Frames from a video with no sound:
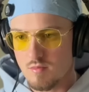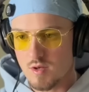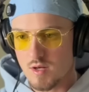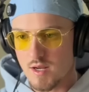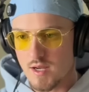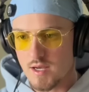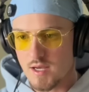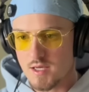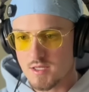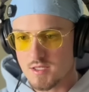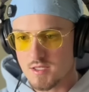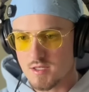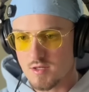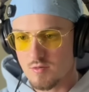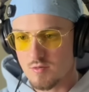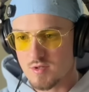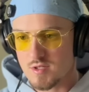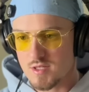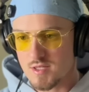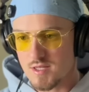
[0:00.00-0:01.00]
I guess it
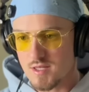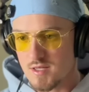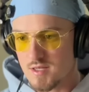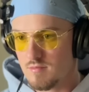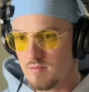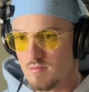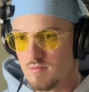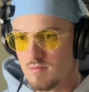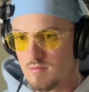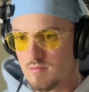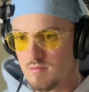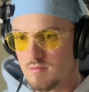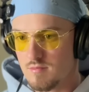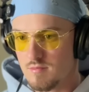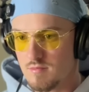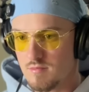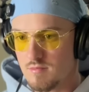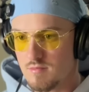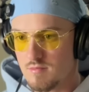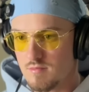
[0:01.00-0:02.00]
was this.
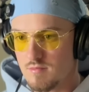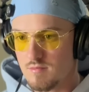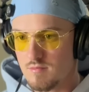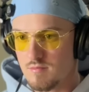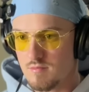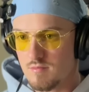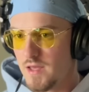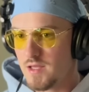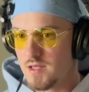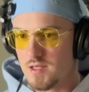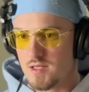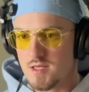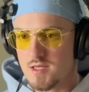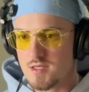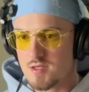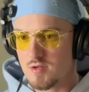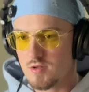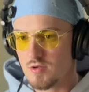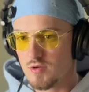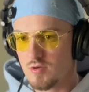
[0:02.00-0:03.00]
Like, these
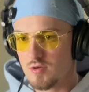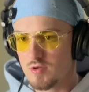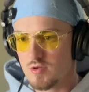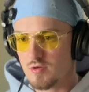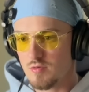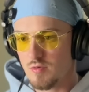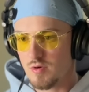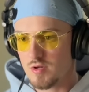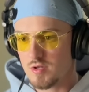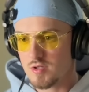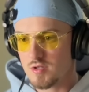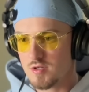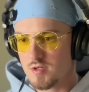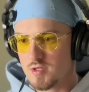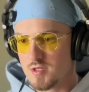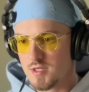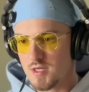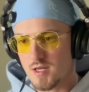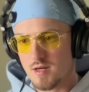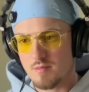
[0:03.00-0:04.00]
are doing too much, so
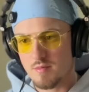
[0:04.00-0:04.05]
just get them